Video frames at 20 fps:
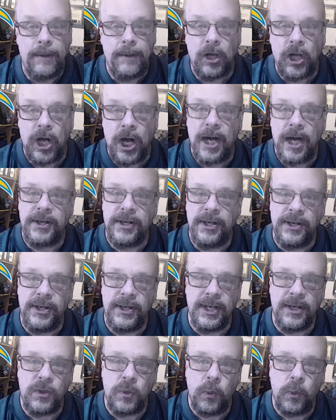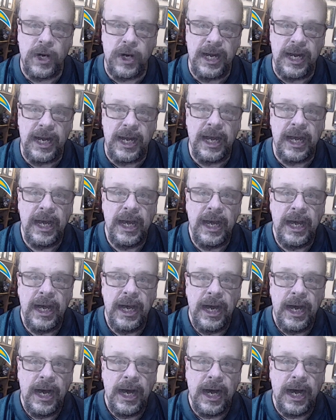losses this week
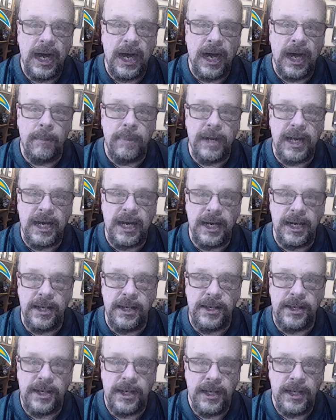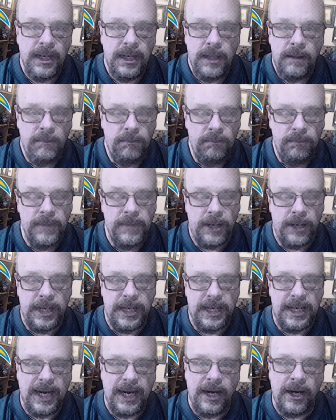because their
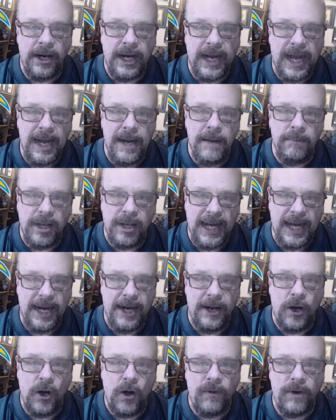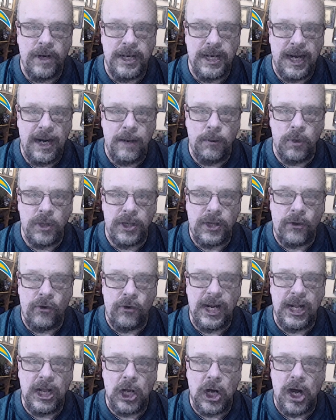entire game plan in overtime was
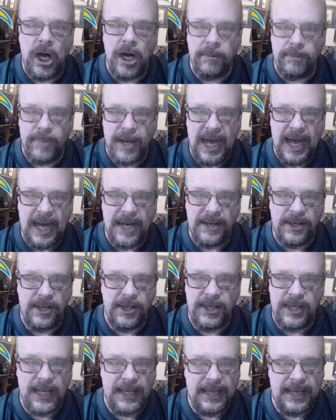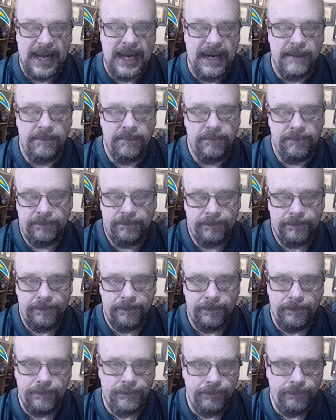three long passes that they
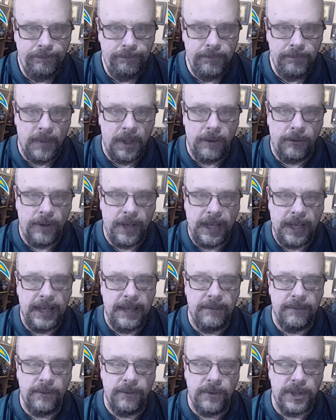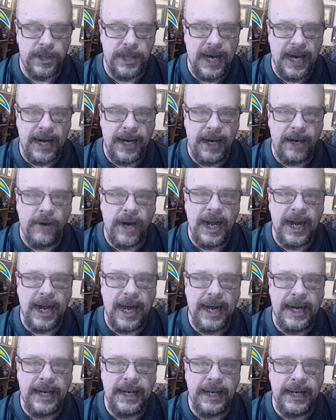really was not a great
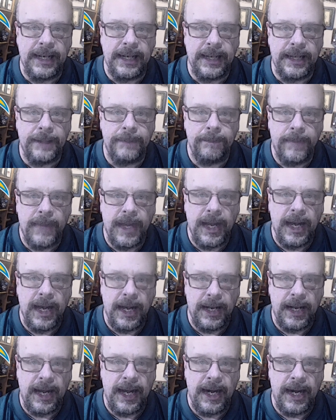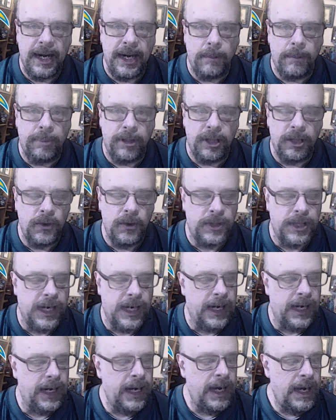idea, and they ended up losing.